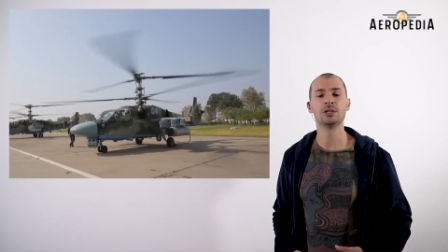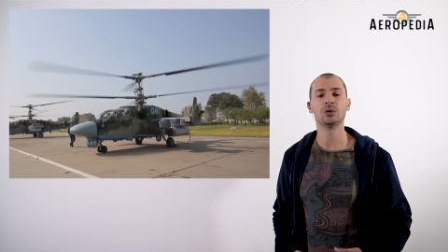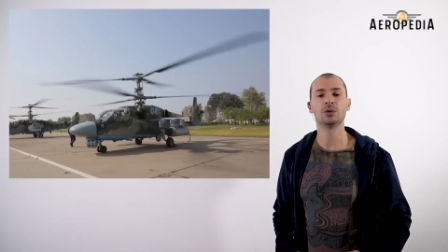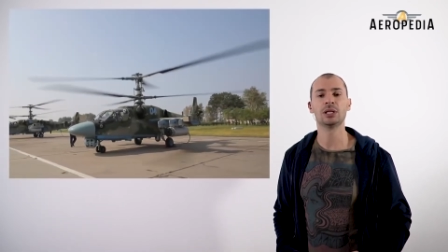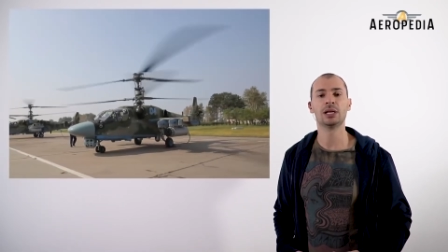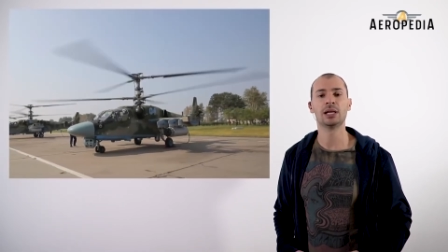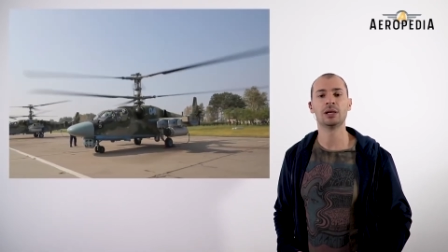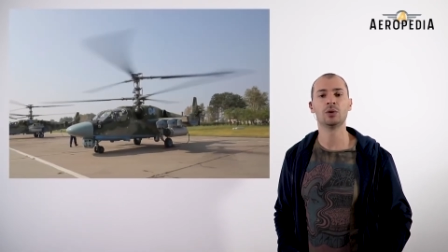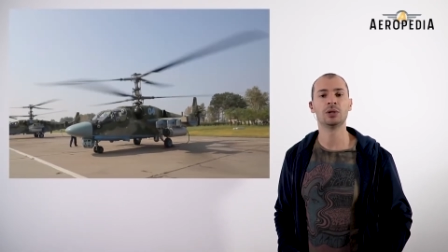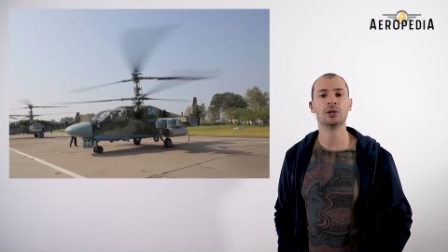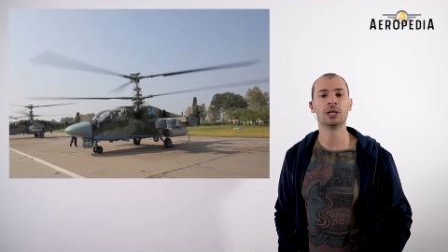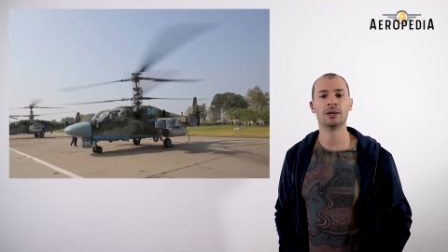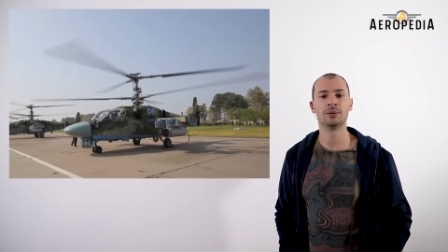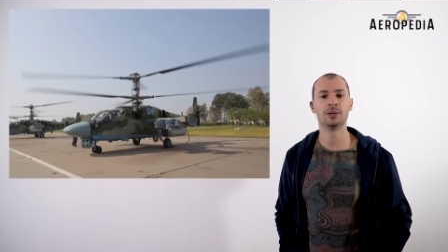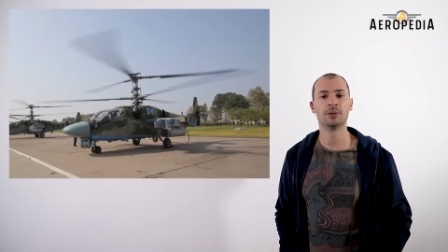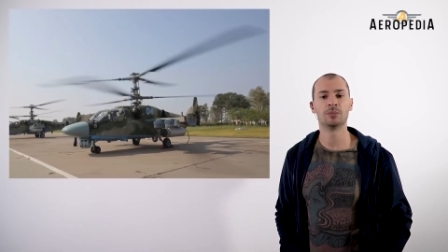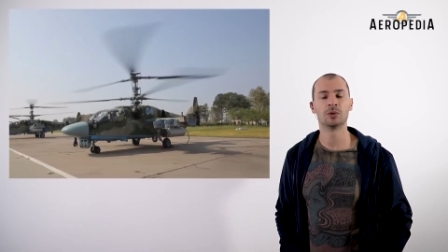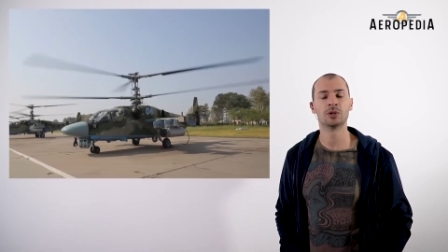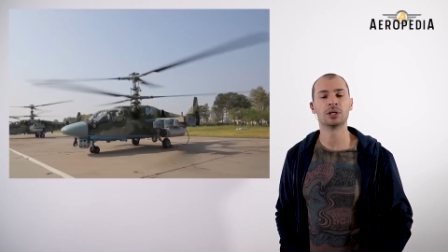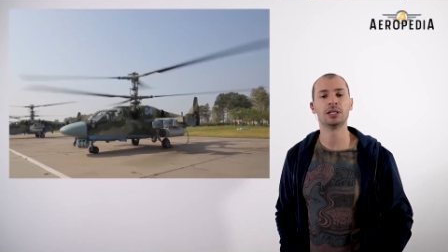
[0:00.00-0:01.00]
which looks
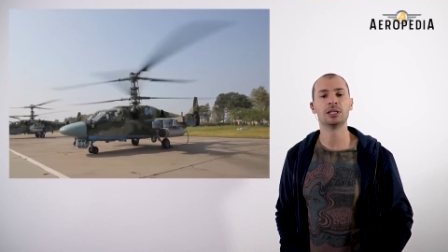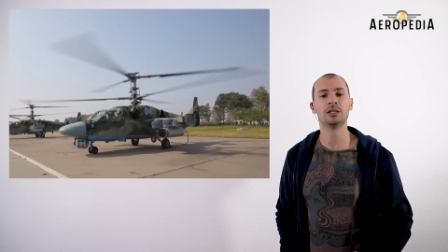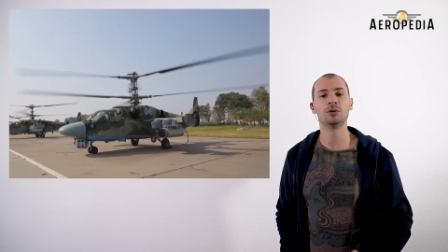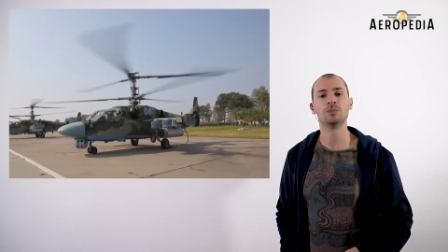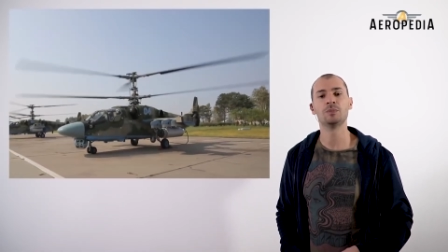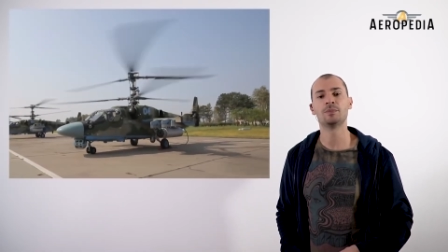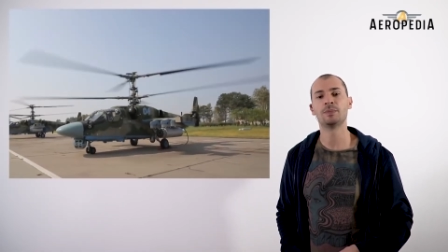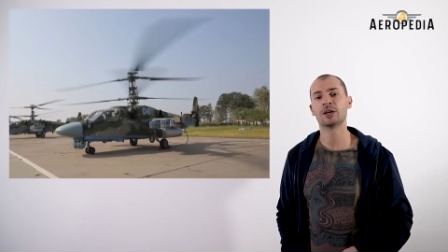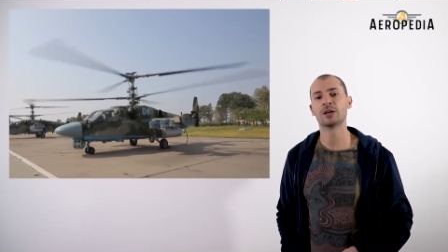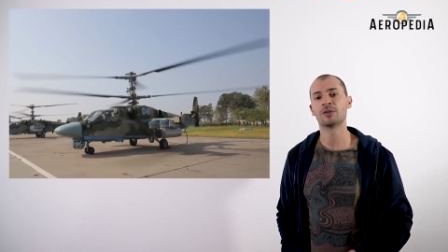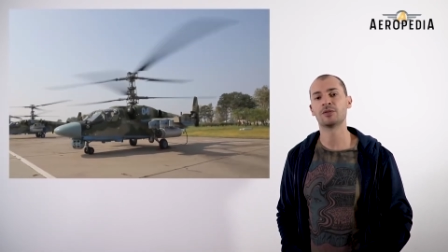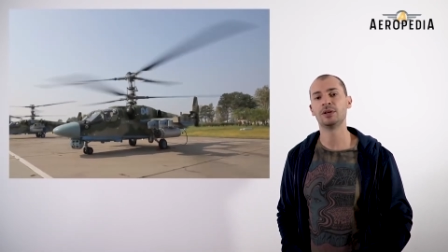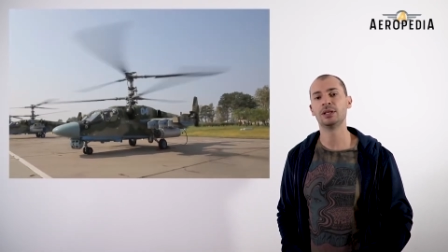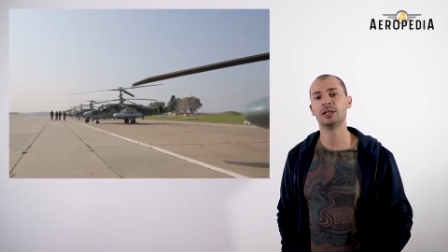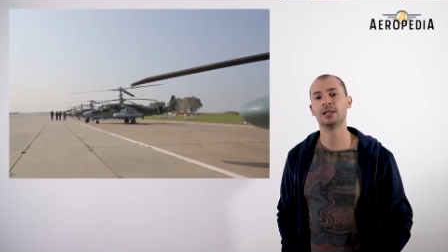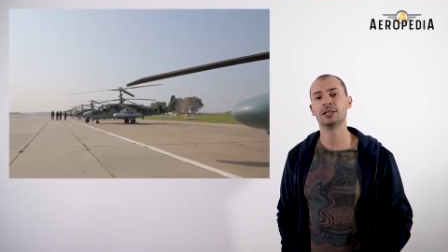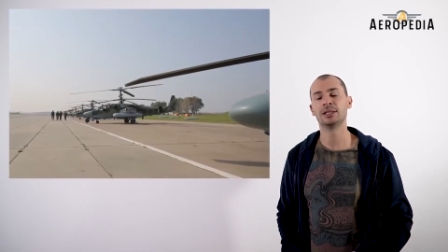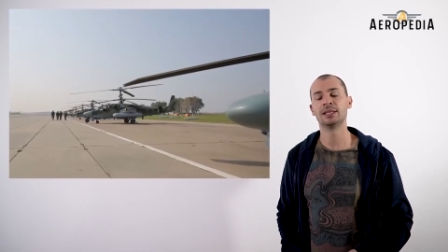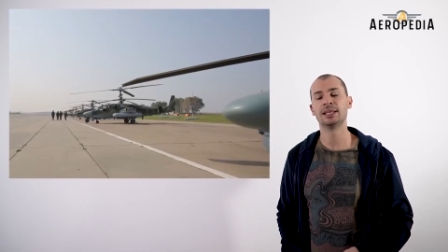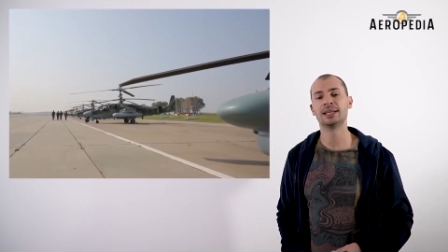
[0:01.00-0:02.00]
like another aircraft
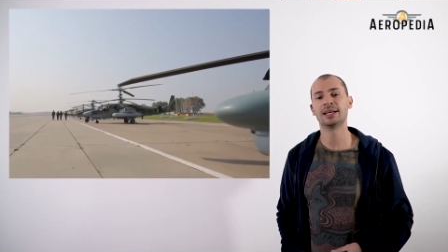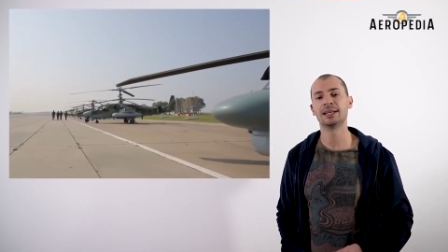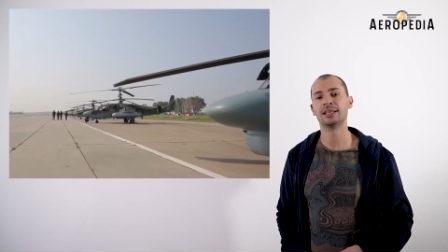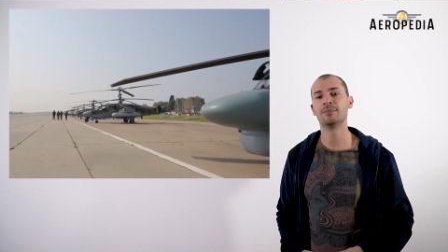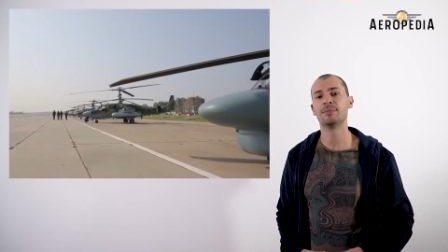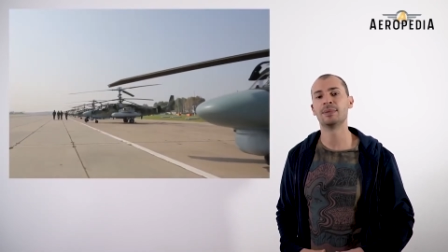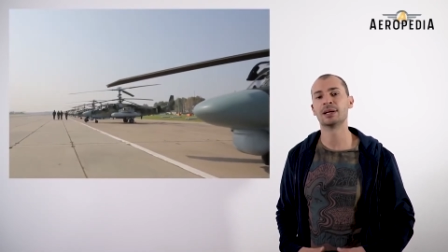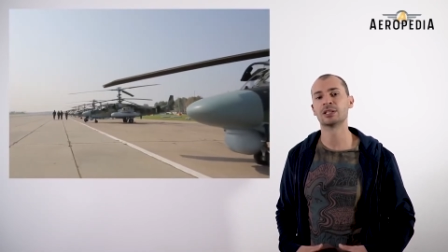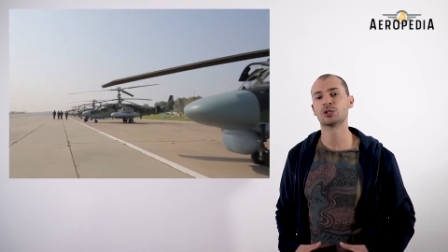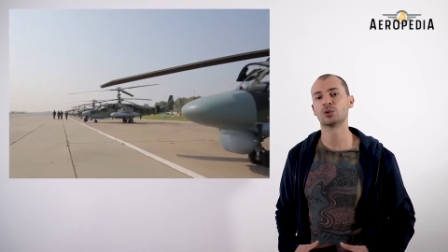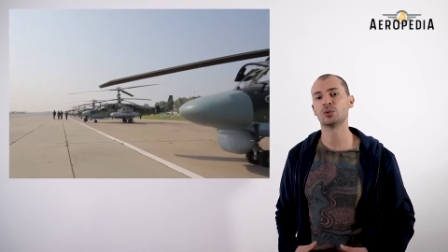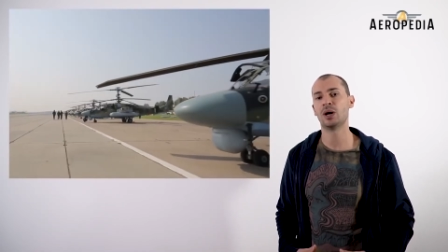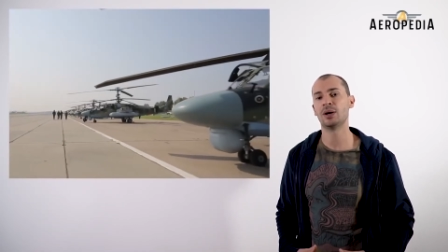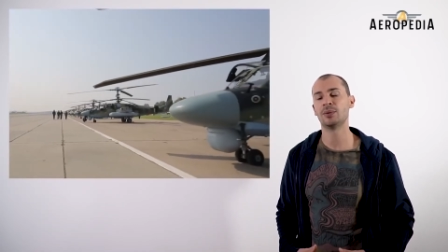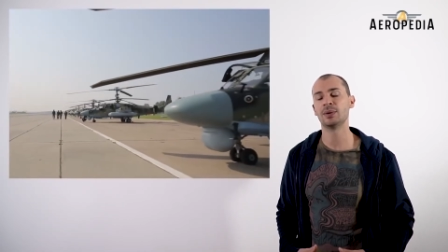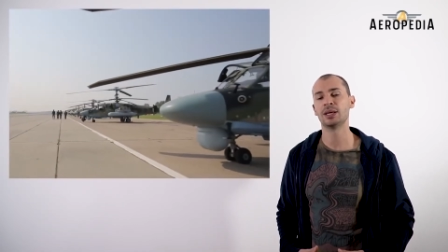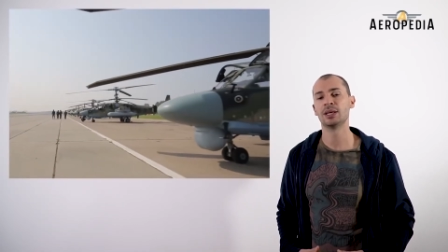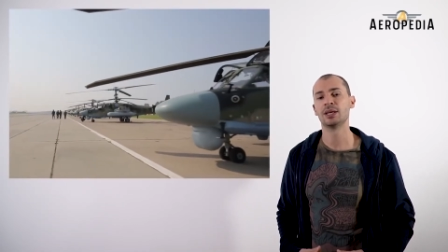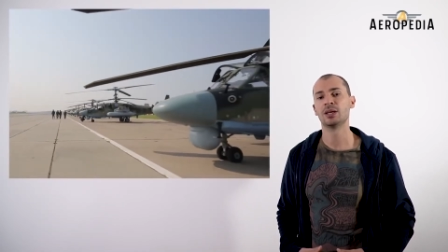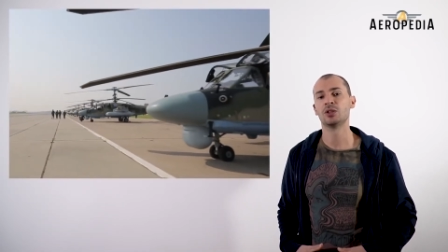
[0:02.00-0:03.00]
because it has a
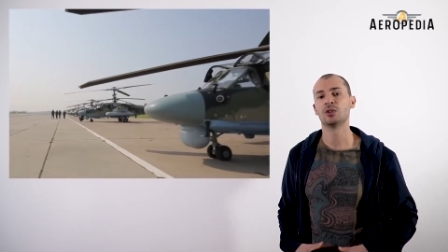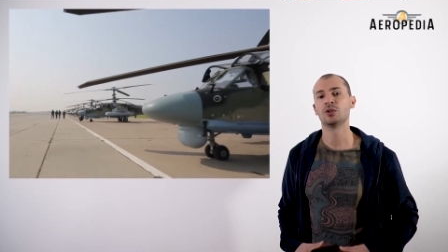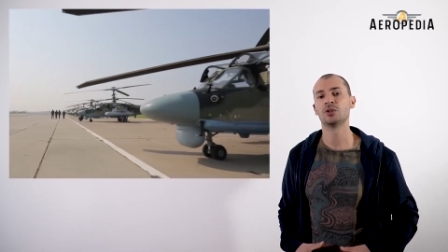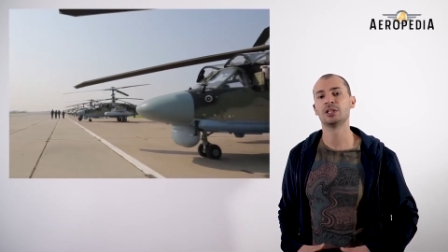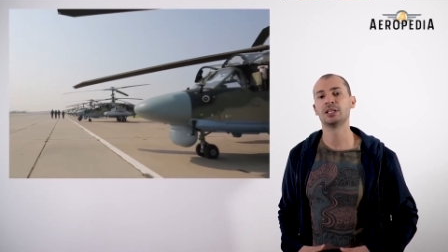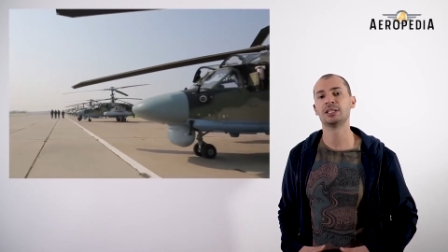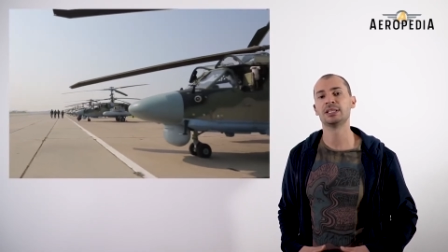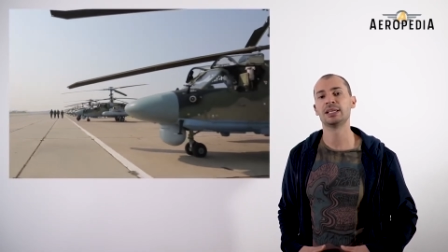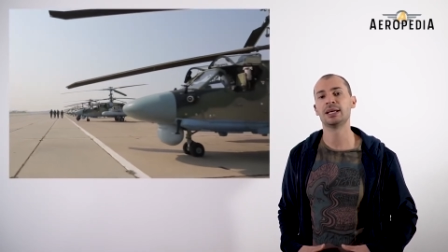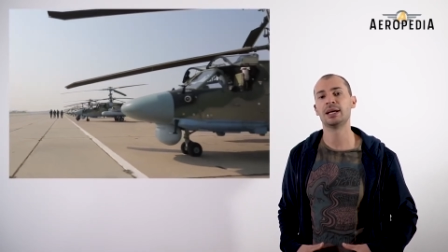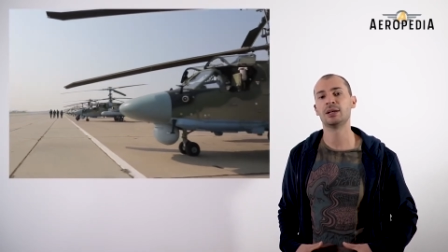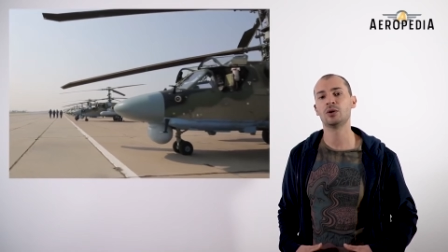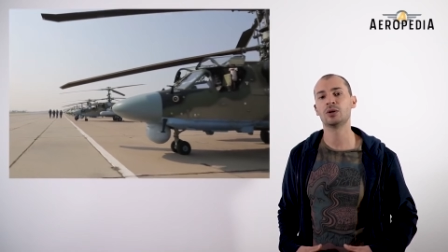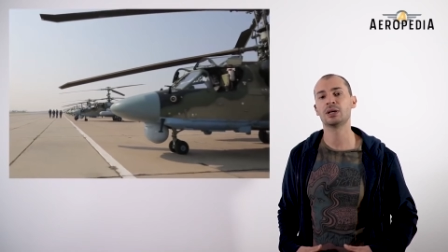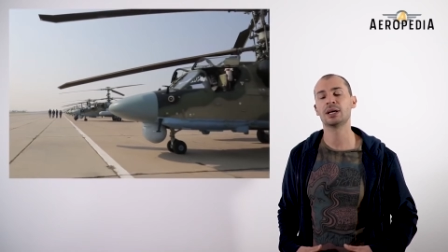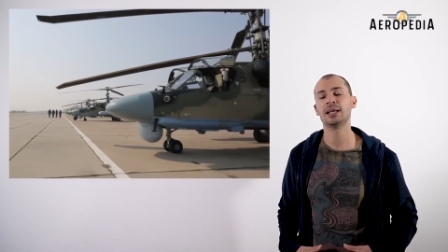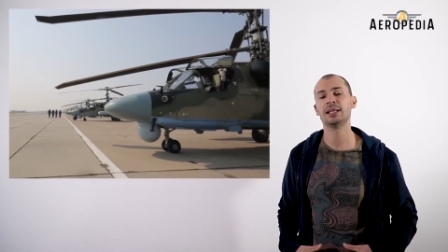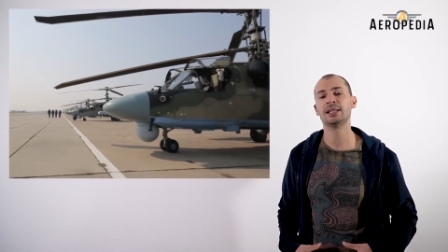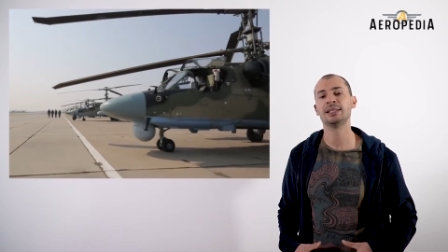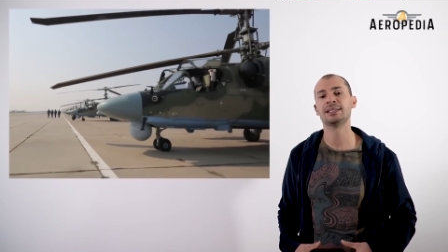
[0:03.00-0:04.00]
softer nose
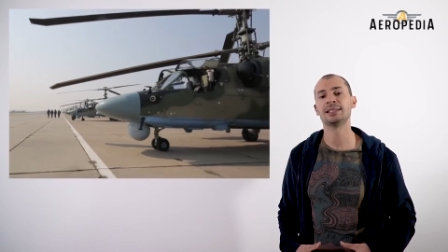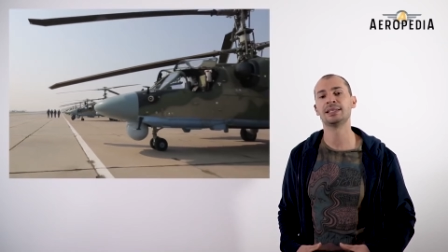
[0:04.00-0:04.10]
profile